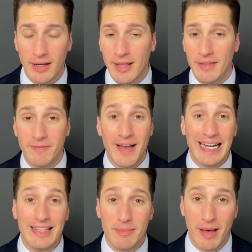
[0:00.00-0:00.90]
the fact
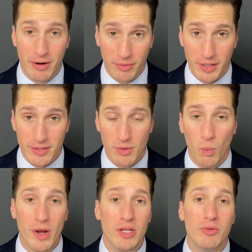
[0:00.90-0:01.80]
of the matter is,
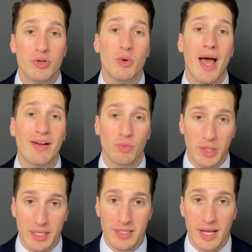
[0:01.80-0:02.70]
when you do have
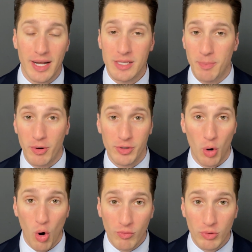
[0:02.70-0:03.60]
real estate as part of your
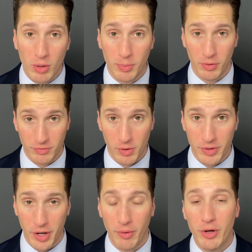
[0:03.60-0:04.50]
overall
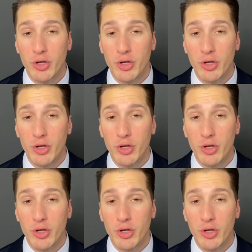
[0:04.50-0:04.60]
portfolio,